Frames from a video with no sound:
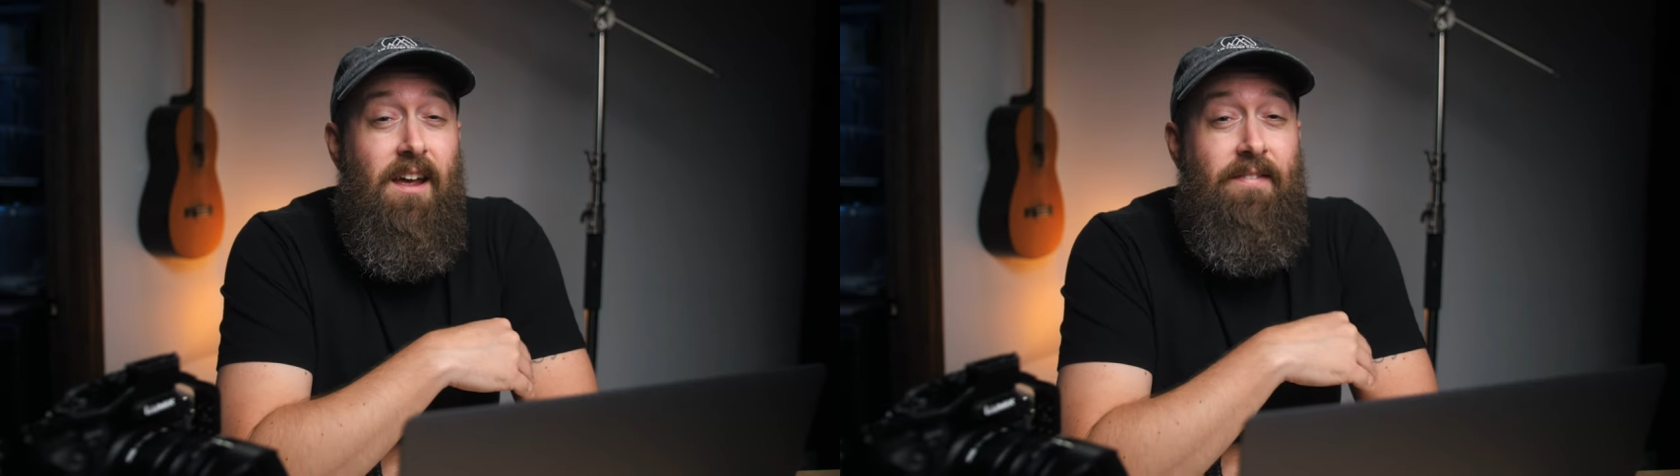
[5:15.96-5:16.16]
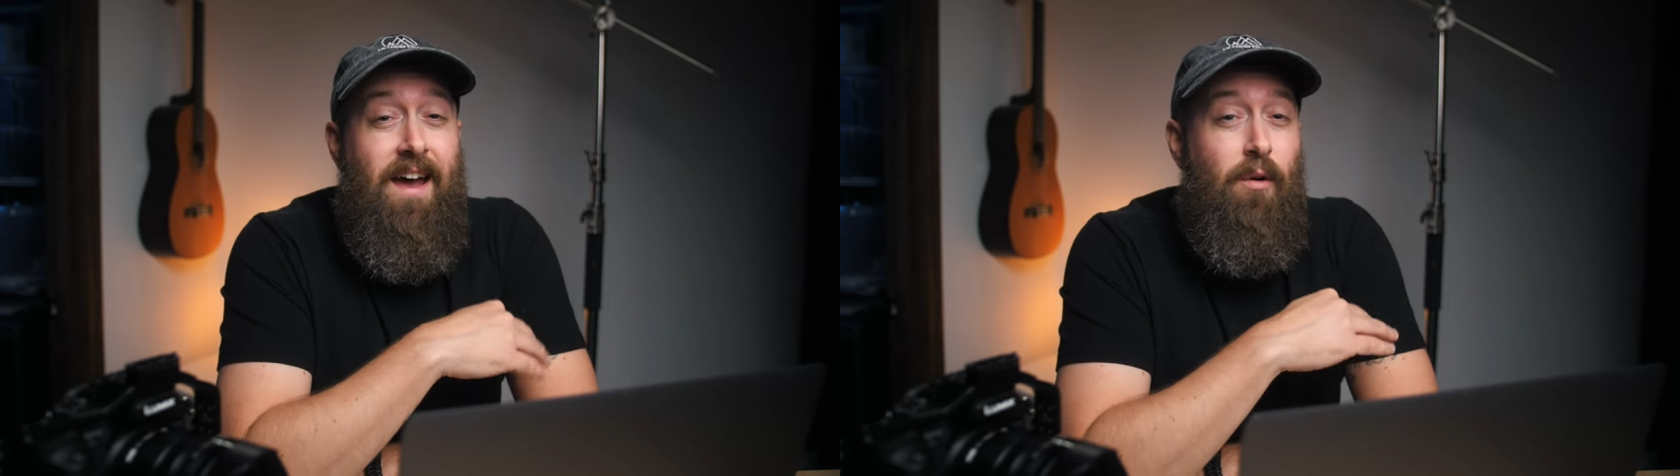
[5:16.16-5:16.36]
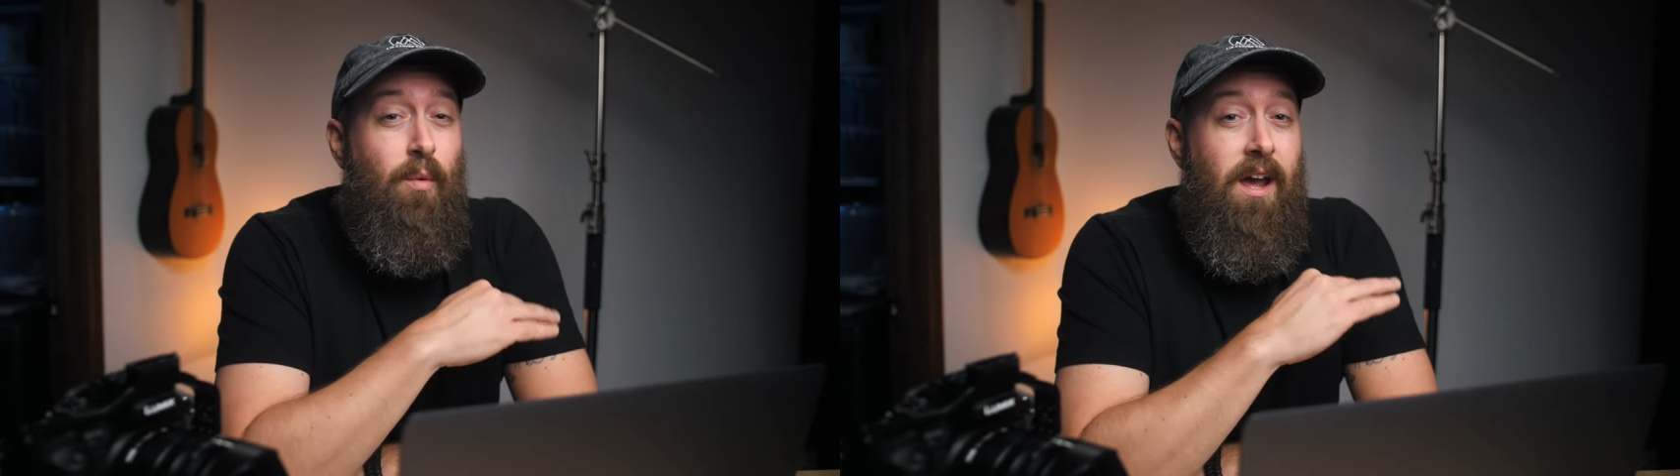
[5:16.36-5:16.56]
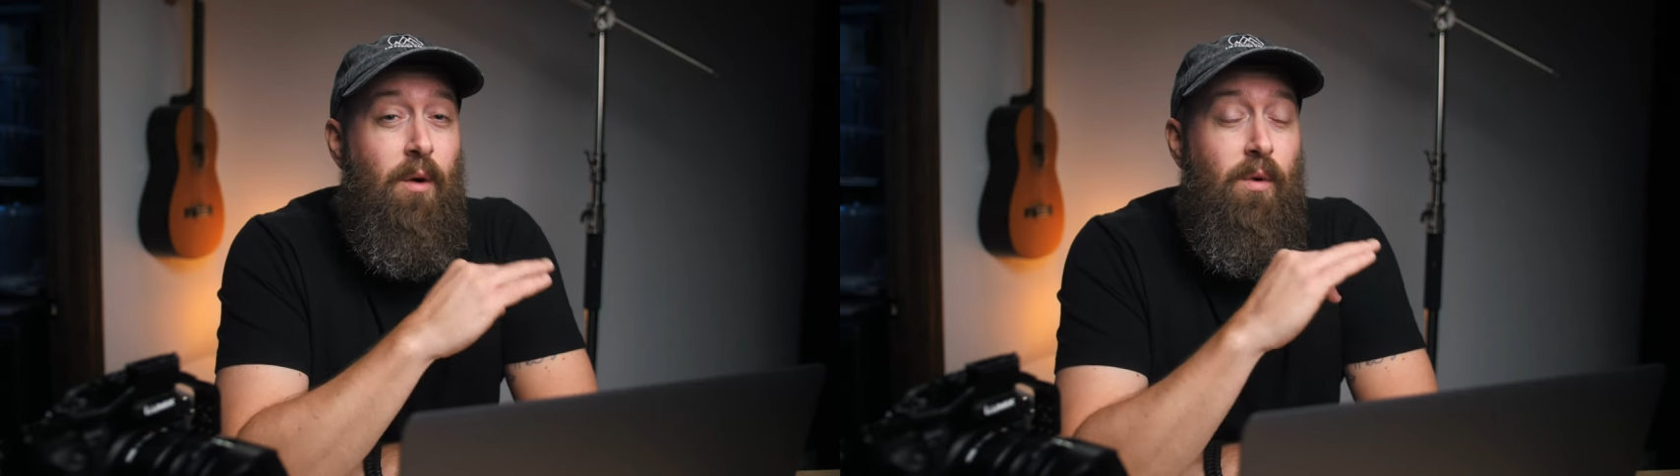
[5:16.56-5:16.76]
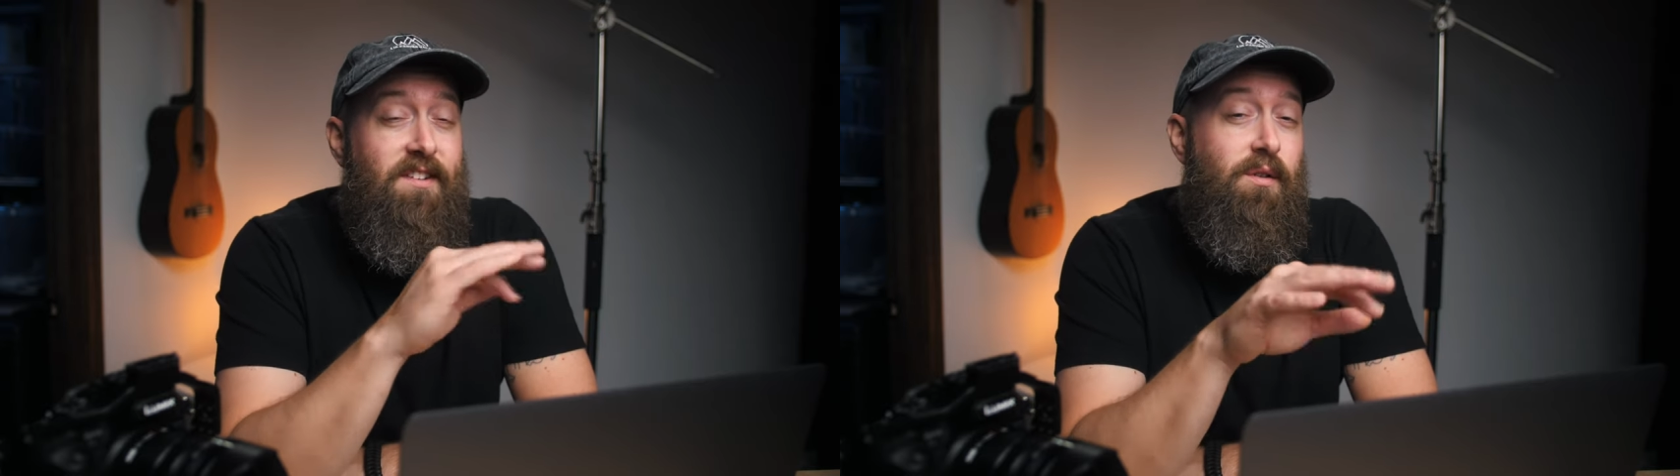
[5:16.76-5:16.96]
and that
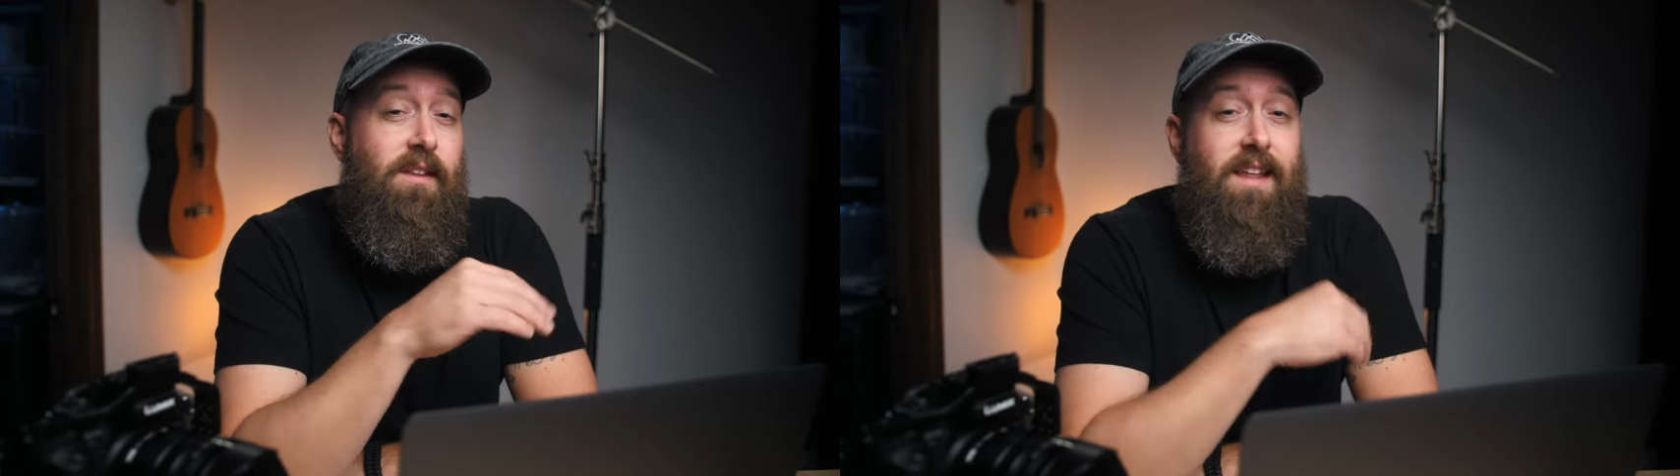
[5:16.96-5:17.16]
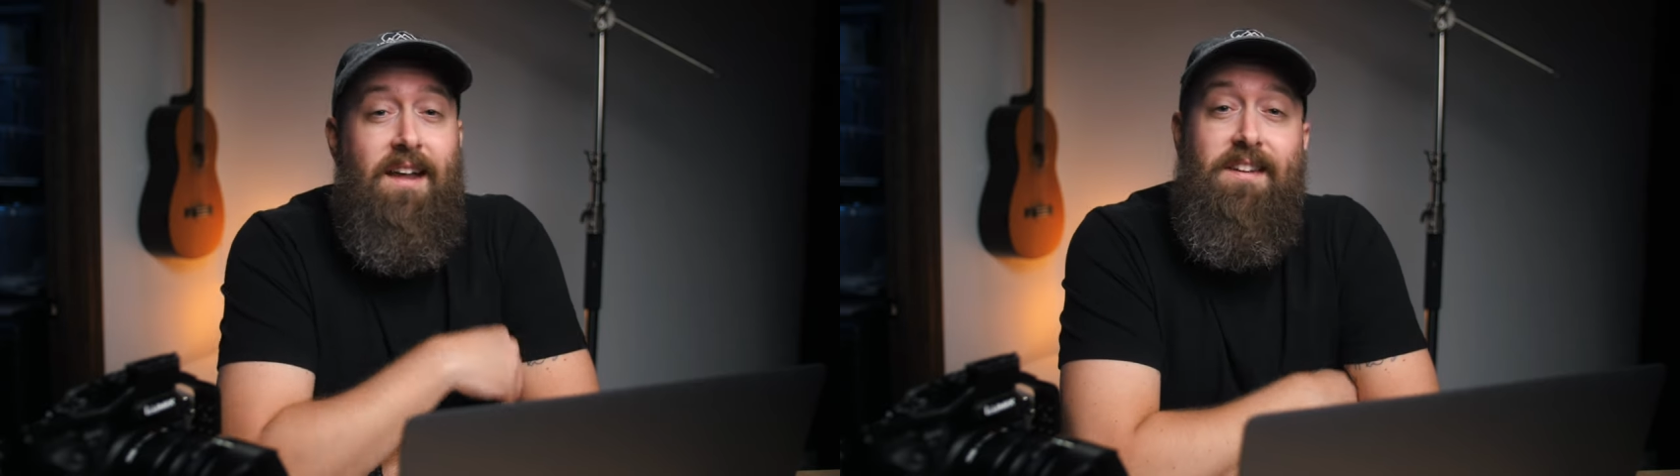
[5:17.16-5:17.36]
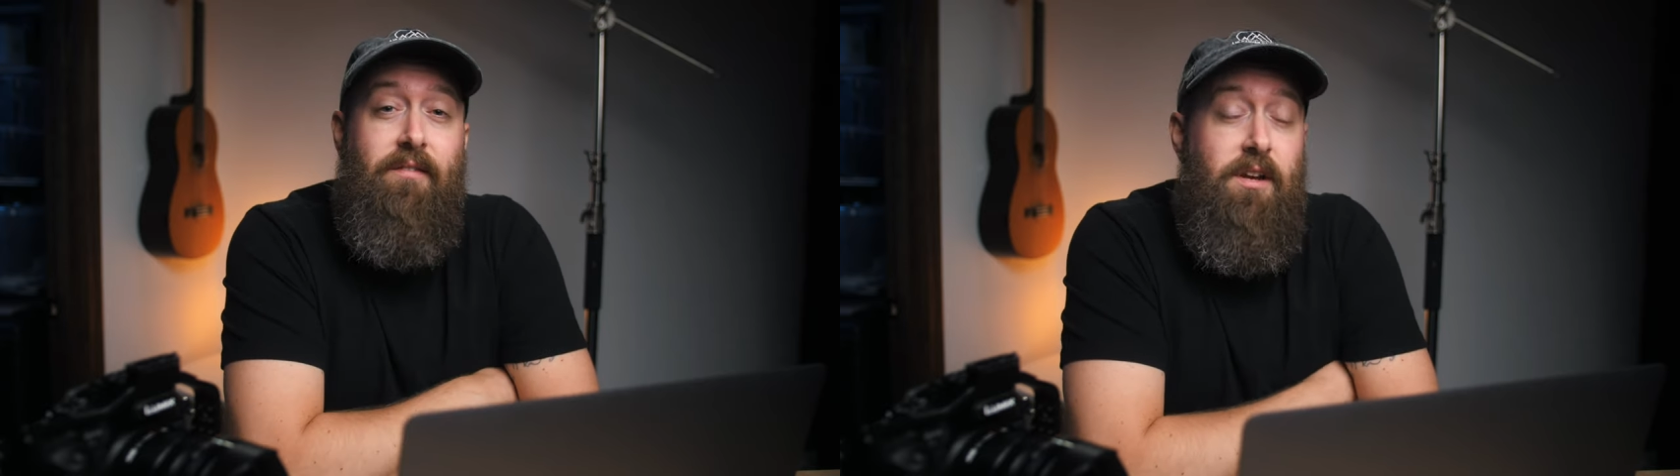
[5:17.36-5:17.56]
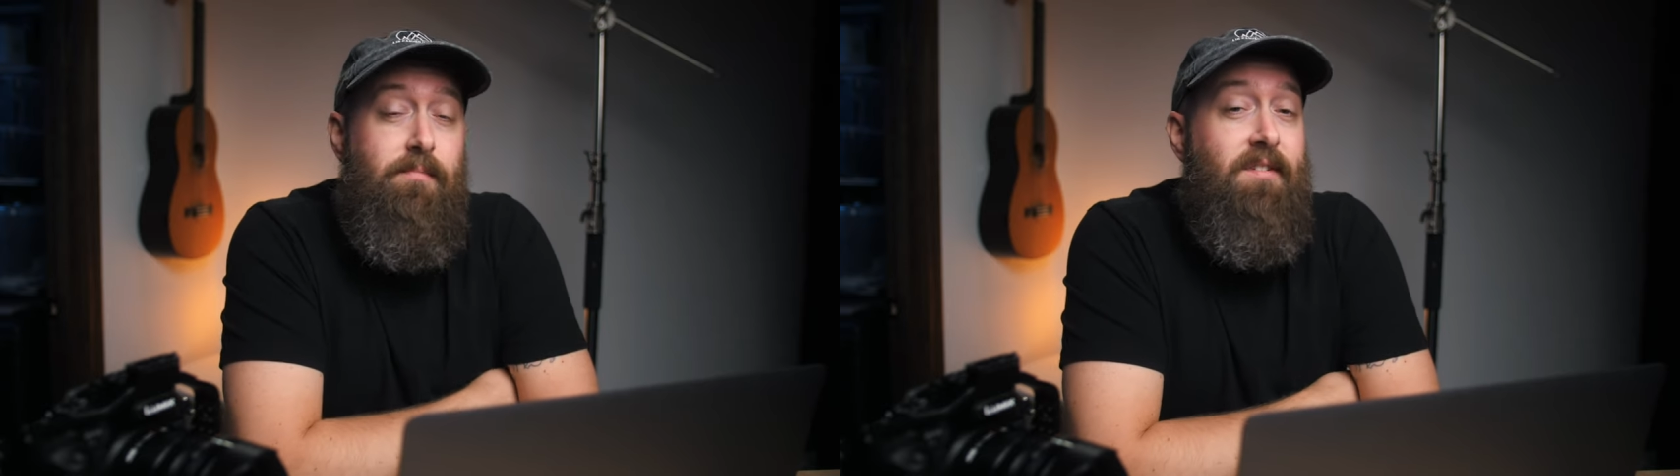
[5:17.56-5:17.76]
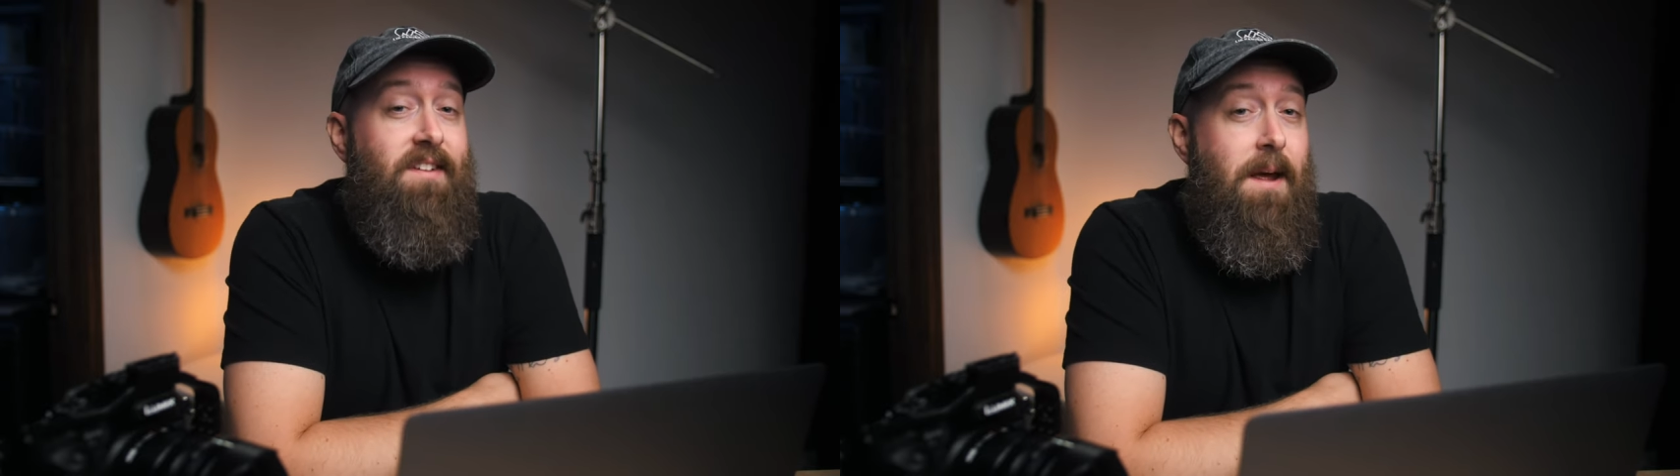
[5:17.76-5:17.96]
way, once you hit that seventy
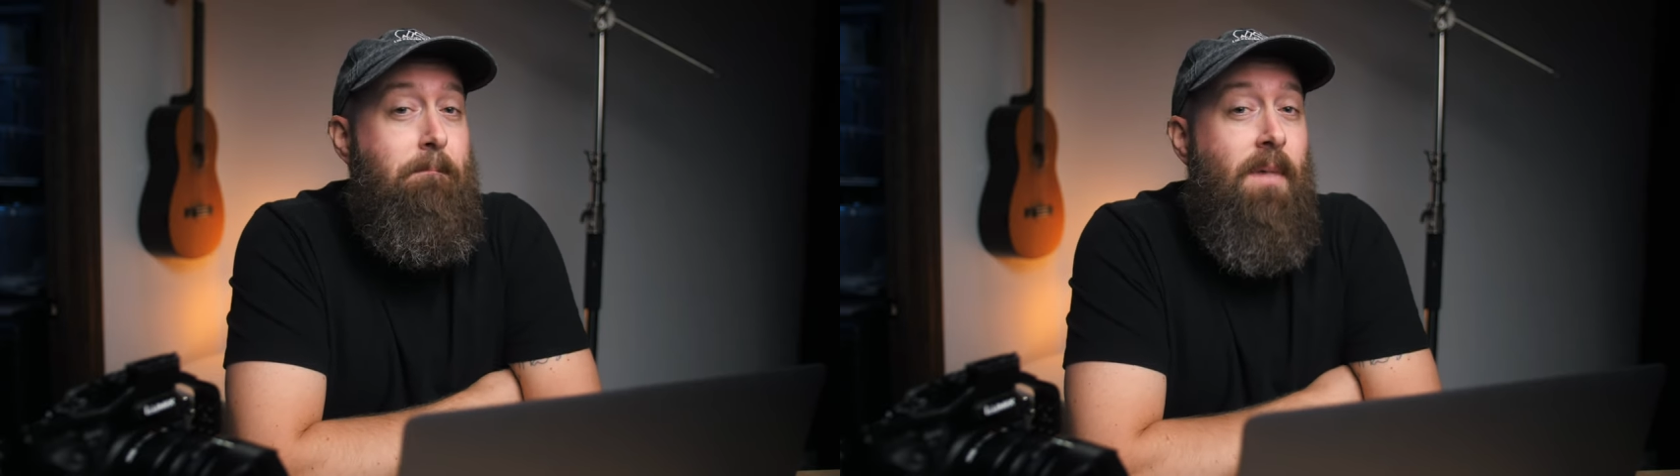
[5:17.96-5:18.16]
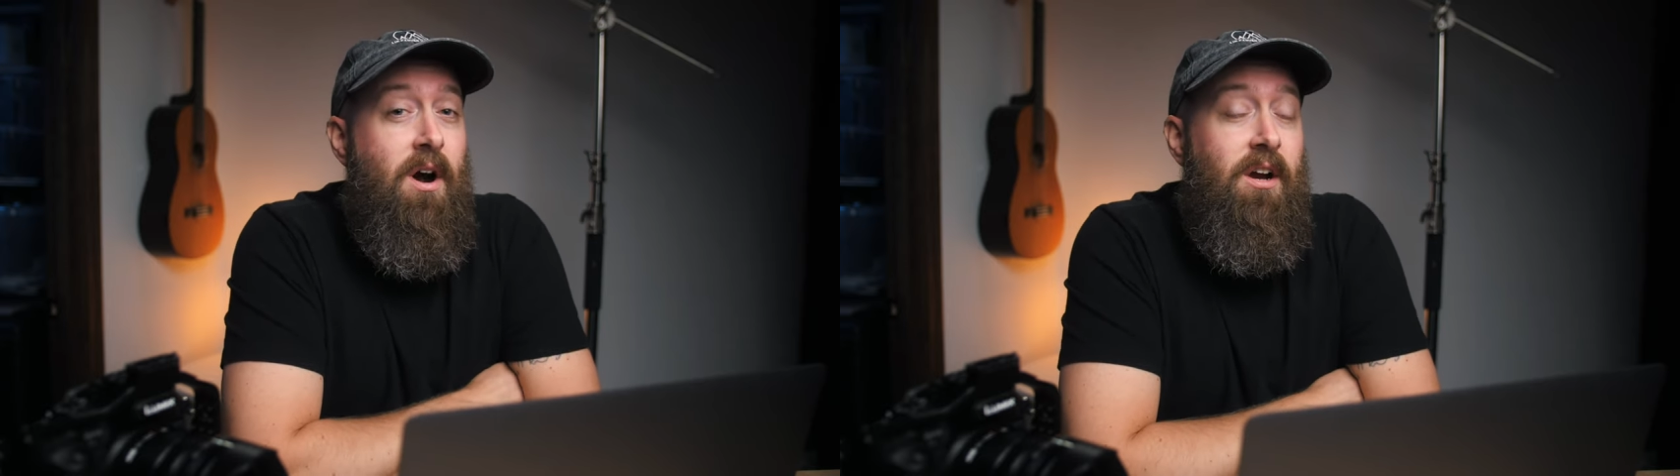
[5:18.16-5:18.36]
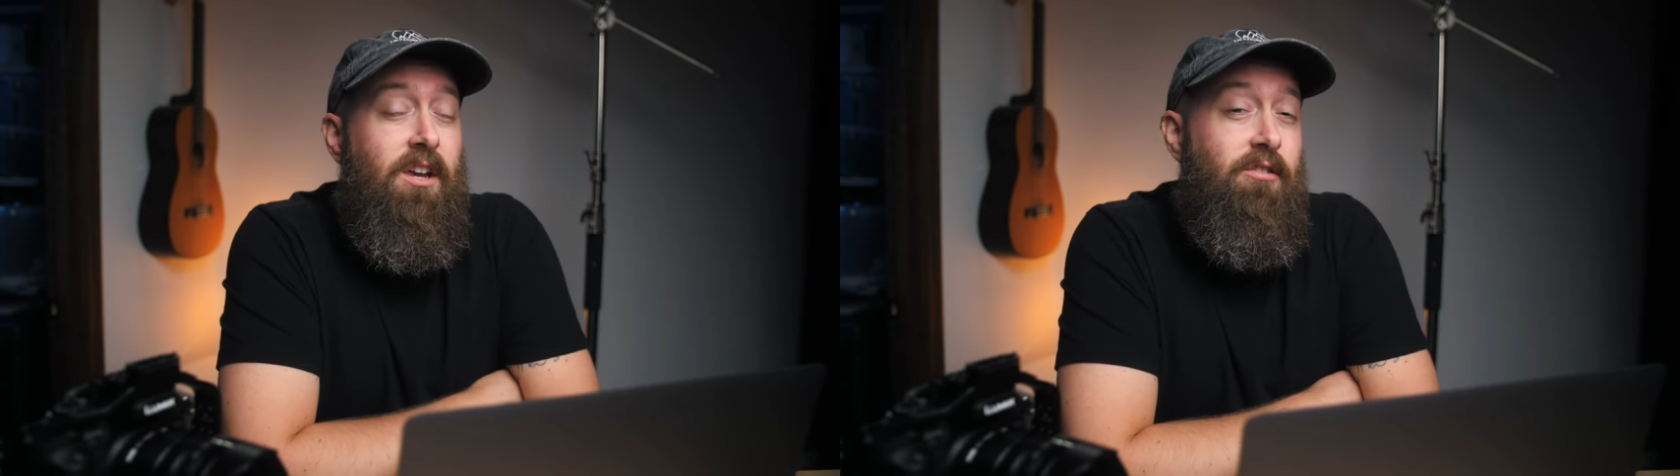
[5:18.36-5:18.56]
percent mark,